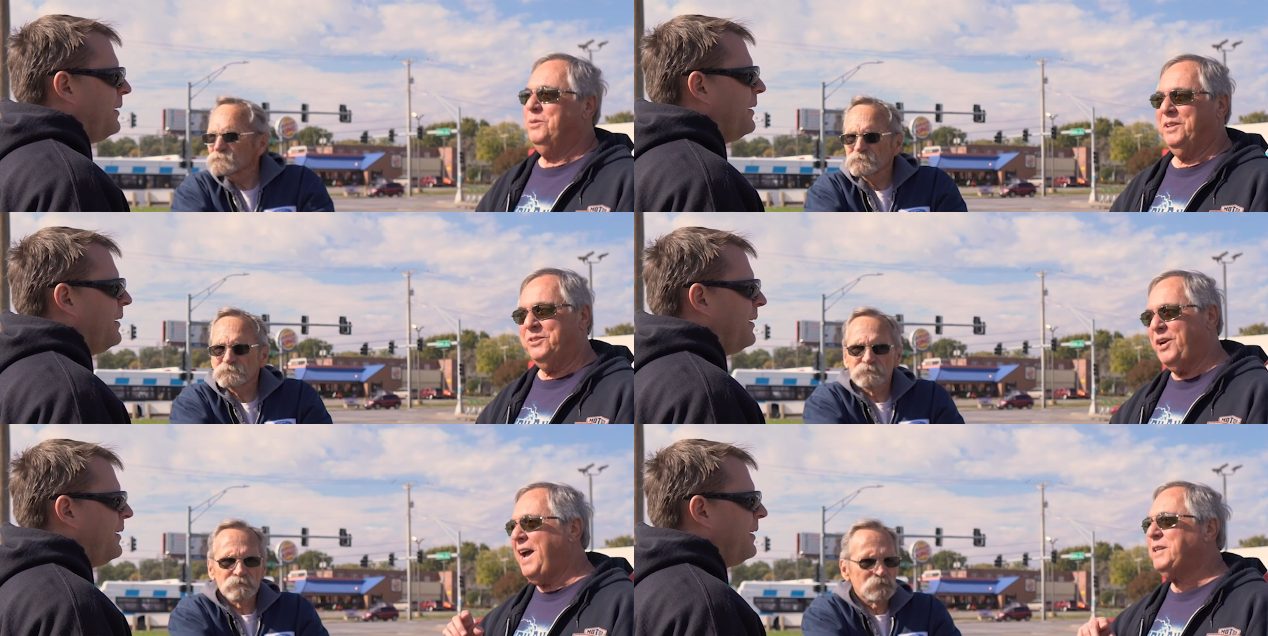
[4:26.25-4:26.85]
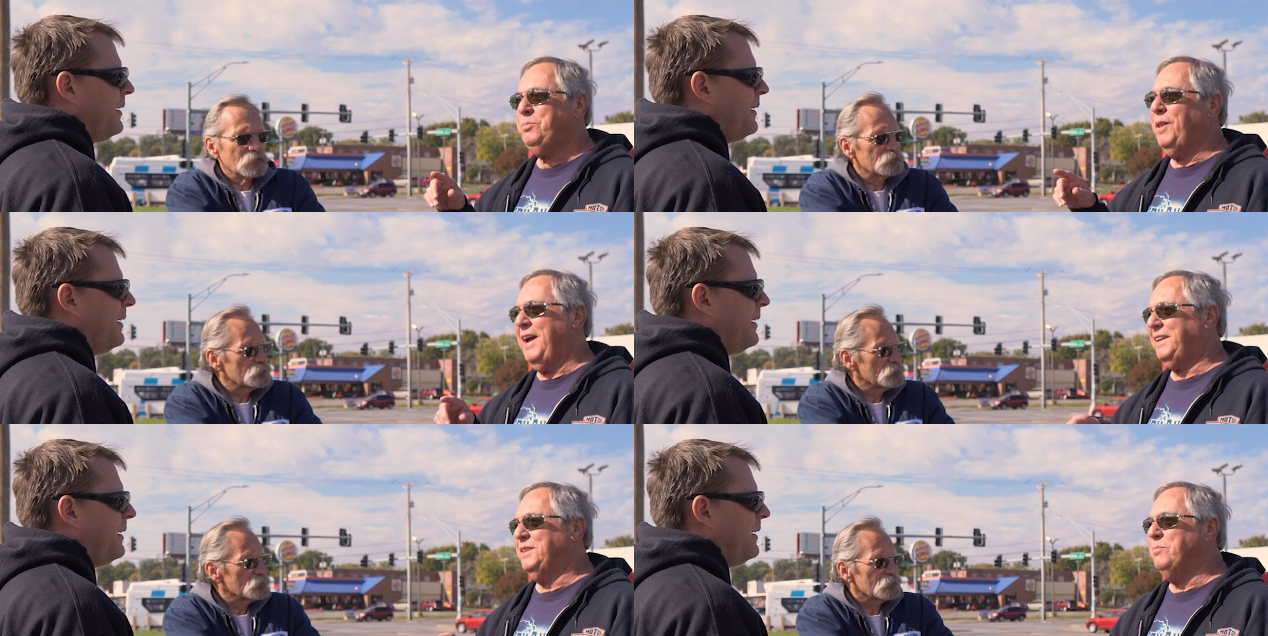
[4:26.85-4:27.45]
Speaker 1: with a Jack's
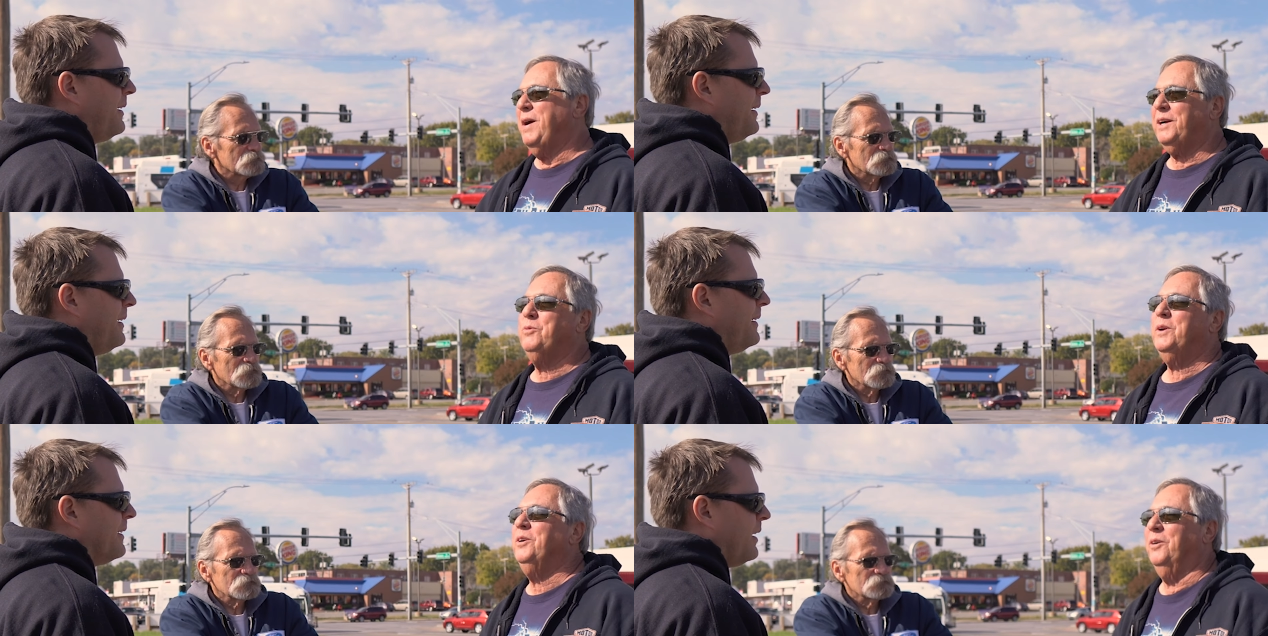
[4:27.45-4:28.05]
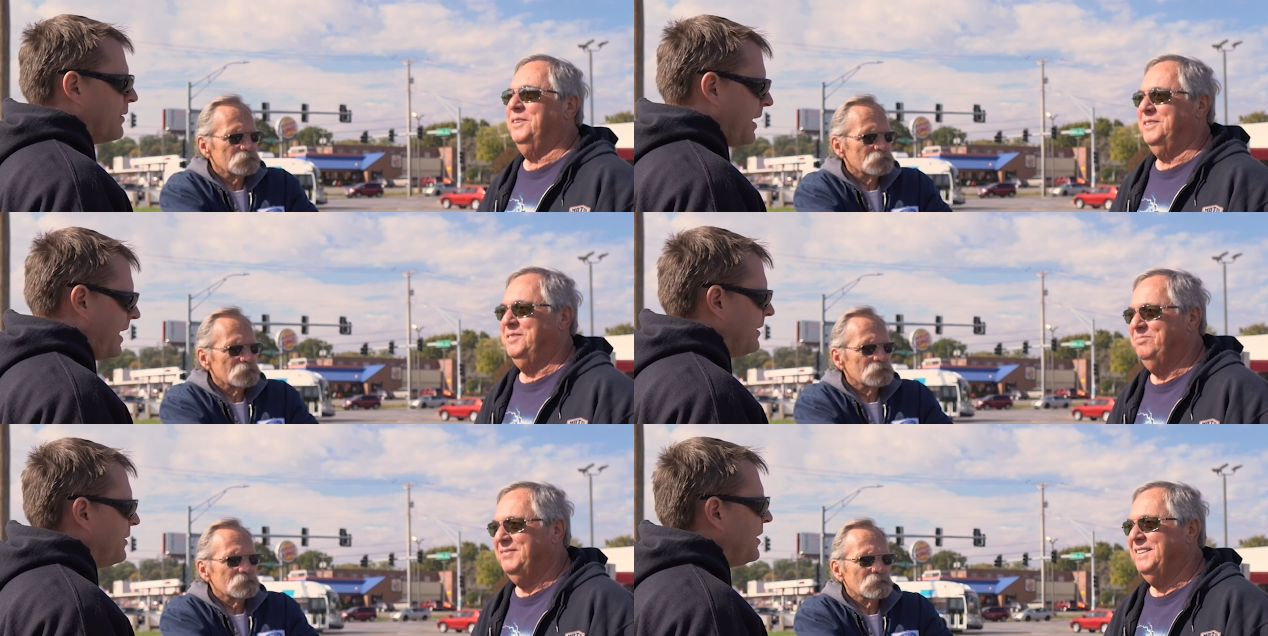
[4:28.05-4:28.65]
plaque in the back window. Okay.
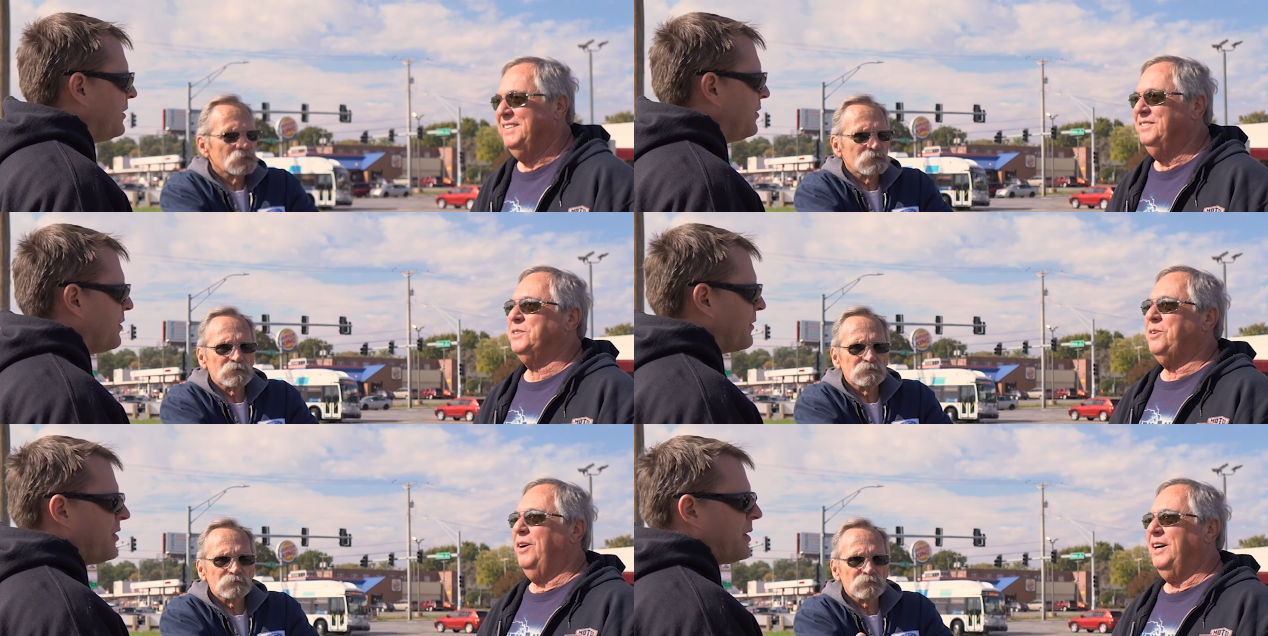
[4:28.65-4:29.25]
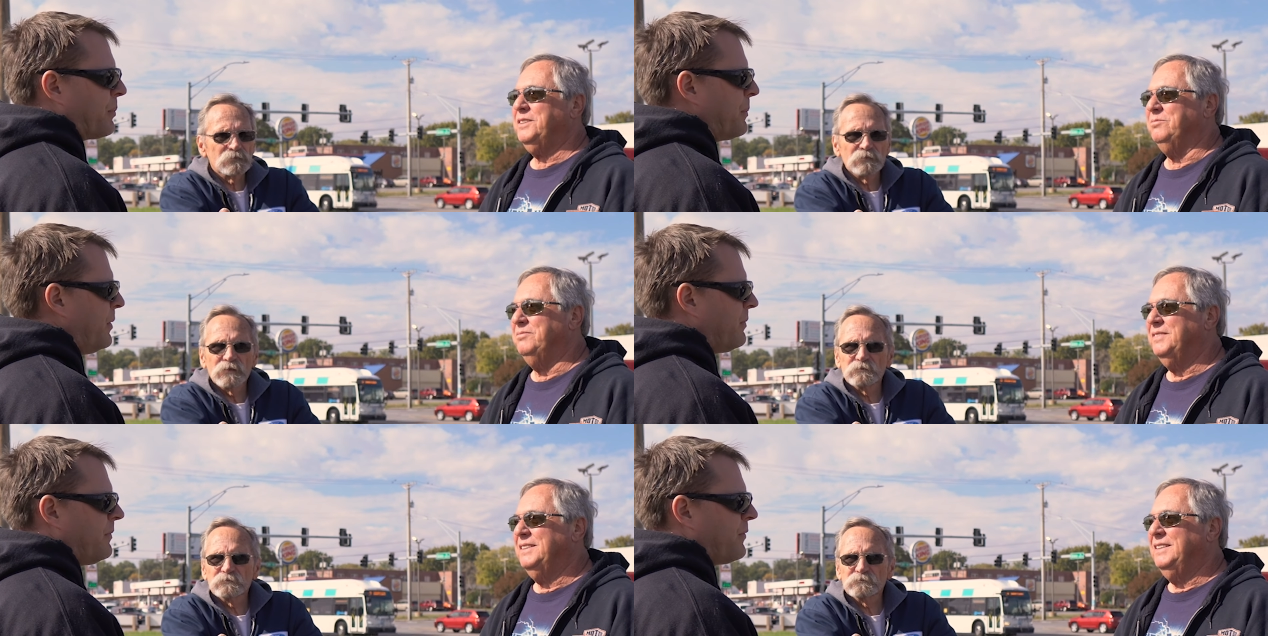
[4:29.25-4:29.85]
Did you, did you ever awesome. see the purple
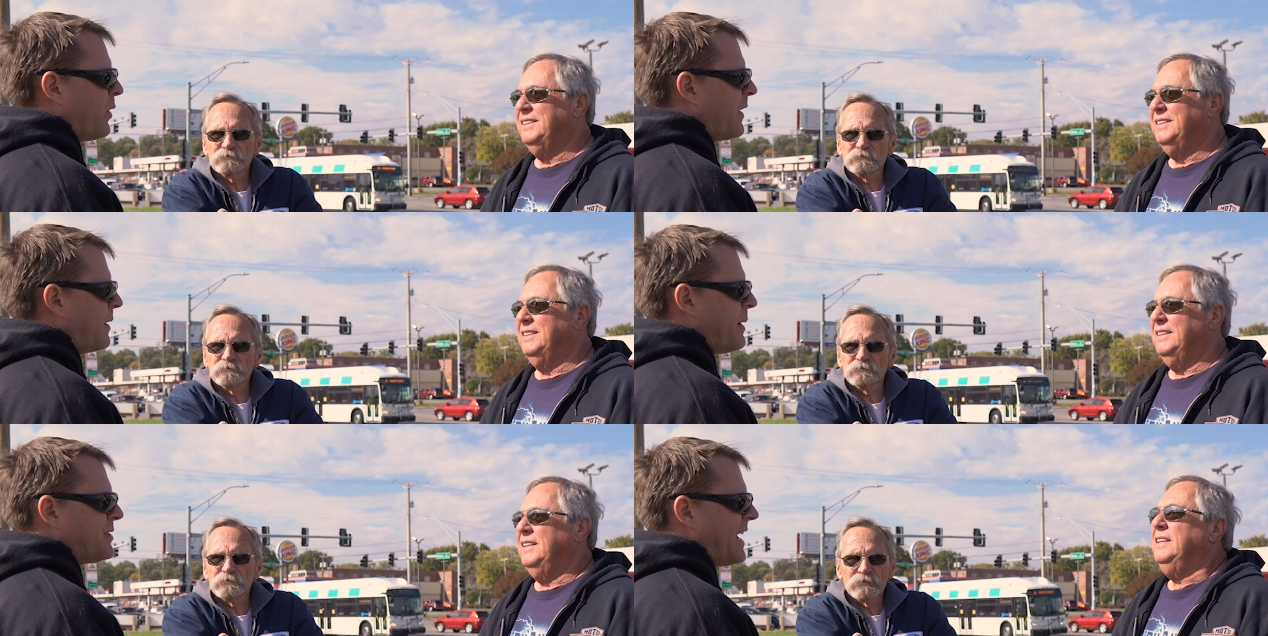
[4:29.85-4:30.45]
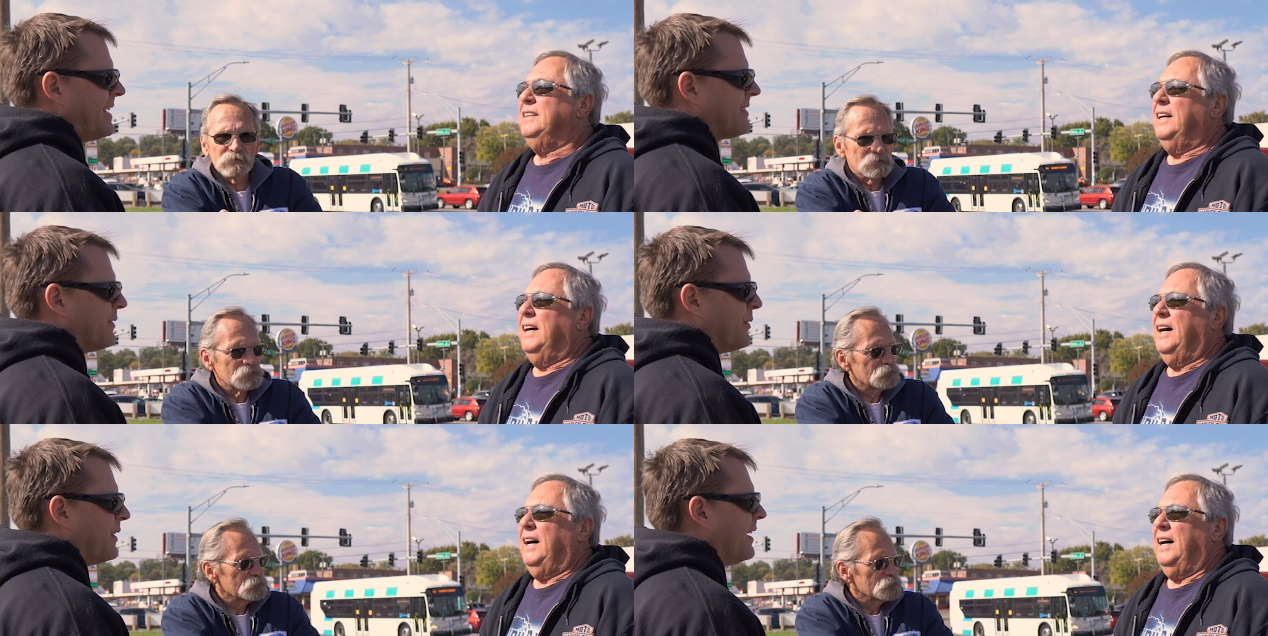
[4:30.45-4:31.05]
40 there by chance? Or
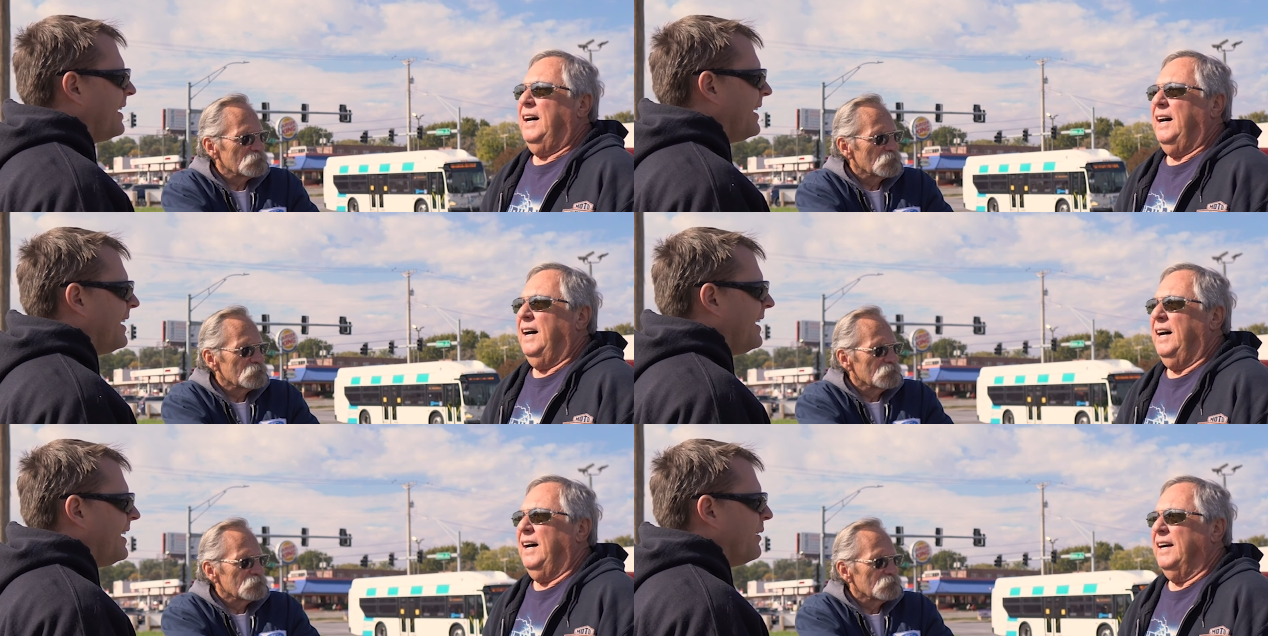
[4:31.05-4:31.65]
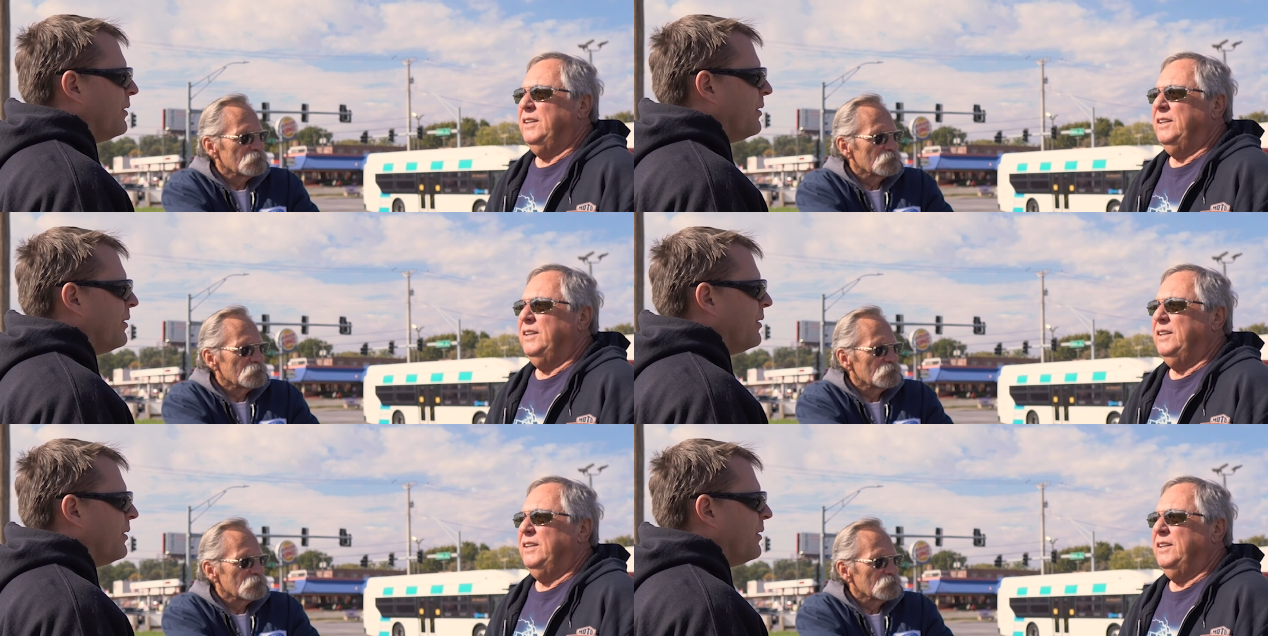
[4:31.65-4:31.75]
I